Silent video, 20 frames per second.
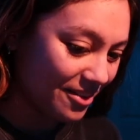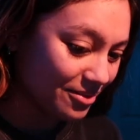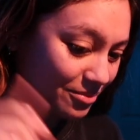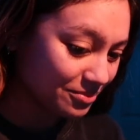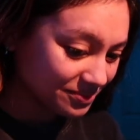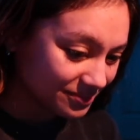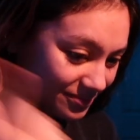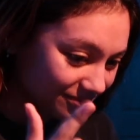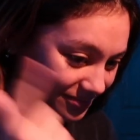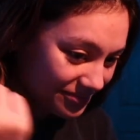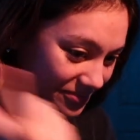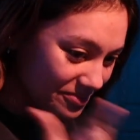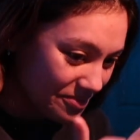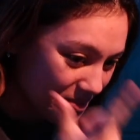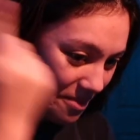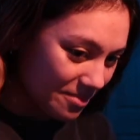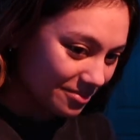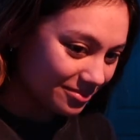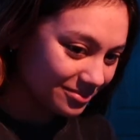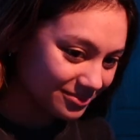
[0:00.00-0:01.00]
That
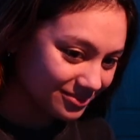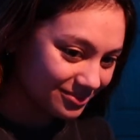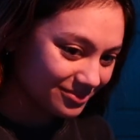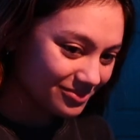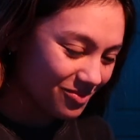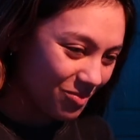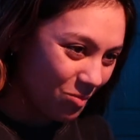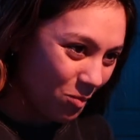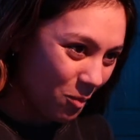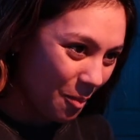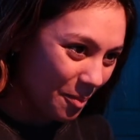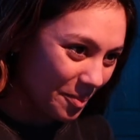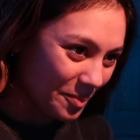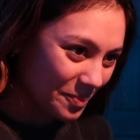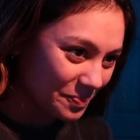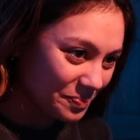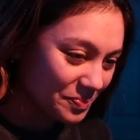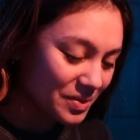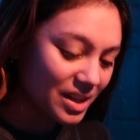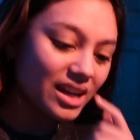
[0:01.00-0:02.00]
was not
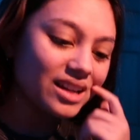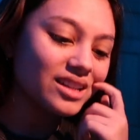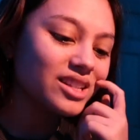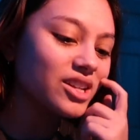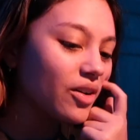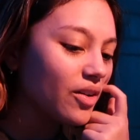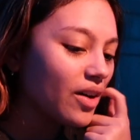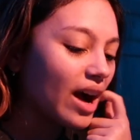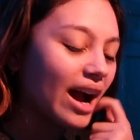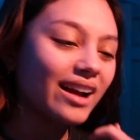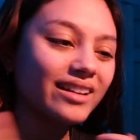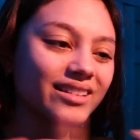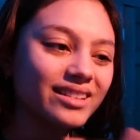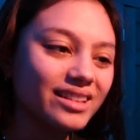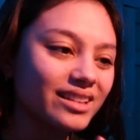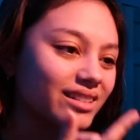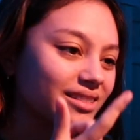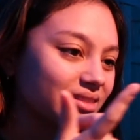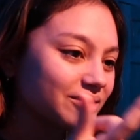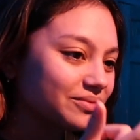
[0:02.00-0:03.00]
communicated, but no. I
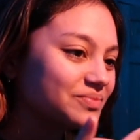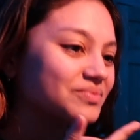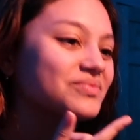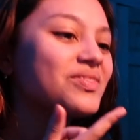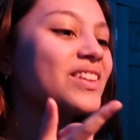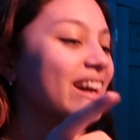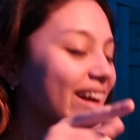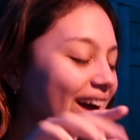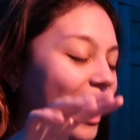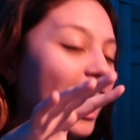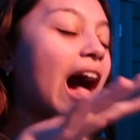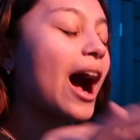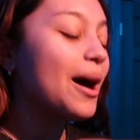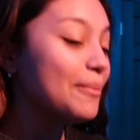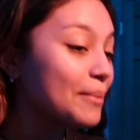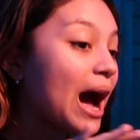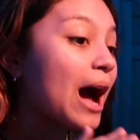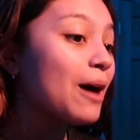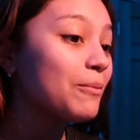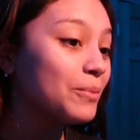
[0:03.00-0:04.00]
figured it out.
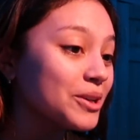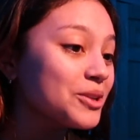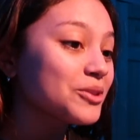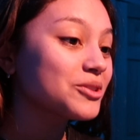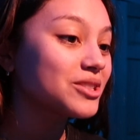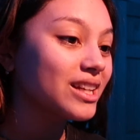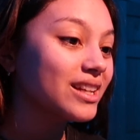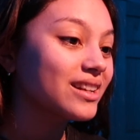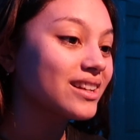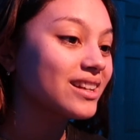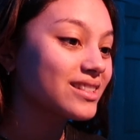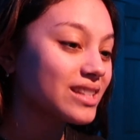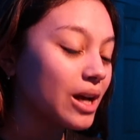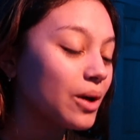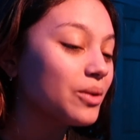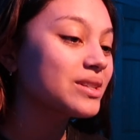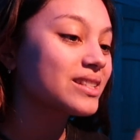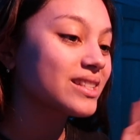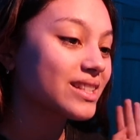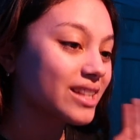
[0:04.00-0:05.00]
I'm happy you did, because
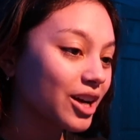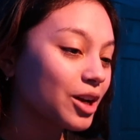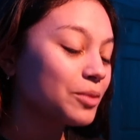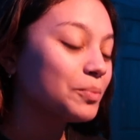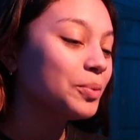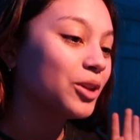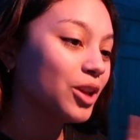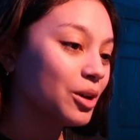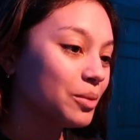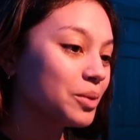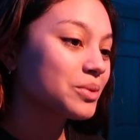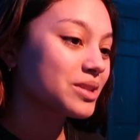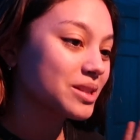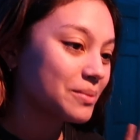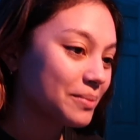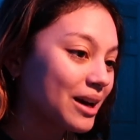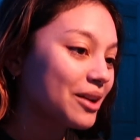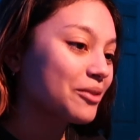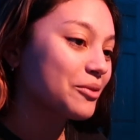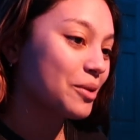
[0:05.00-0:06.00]
I was scared Paloma was
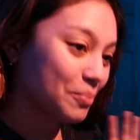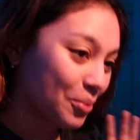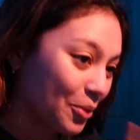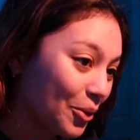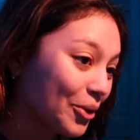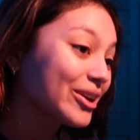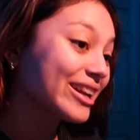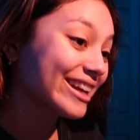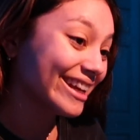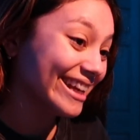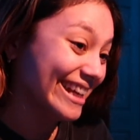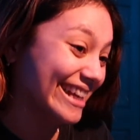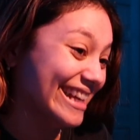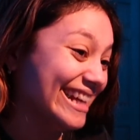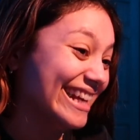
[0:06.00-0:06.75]
about to report it.